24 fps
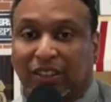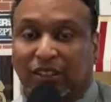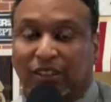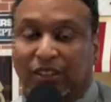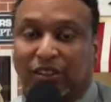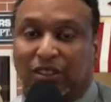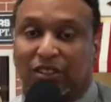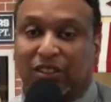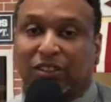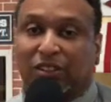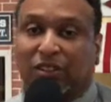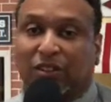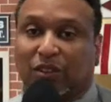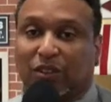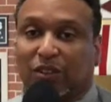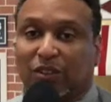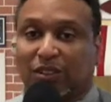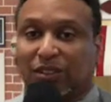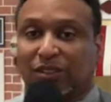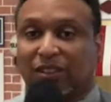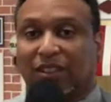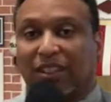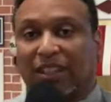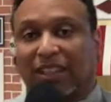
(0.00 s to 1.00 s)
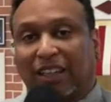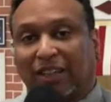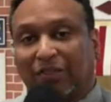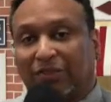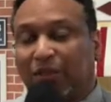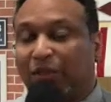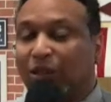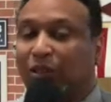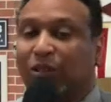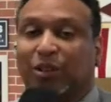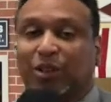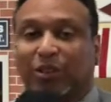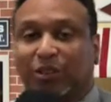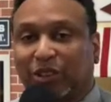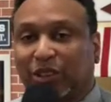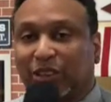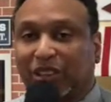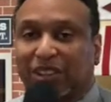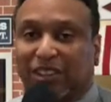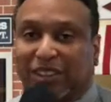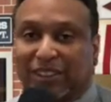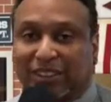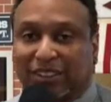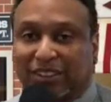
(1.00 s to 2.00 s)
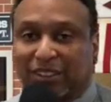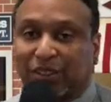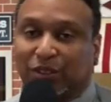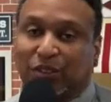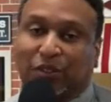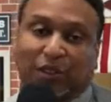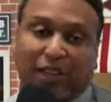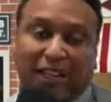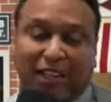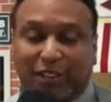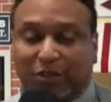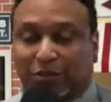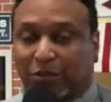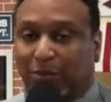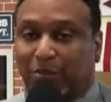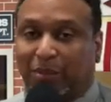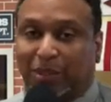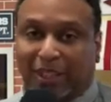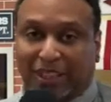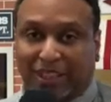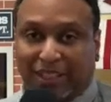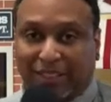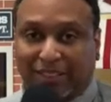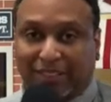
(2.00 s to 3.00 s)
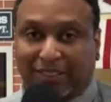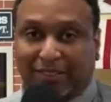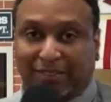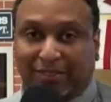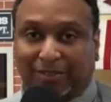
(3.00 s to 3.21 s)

you're just going to, if you don't learn the lesson, you're going to have to repeat it.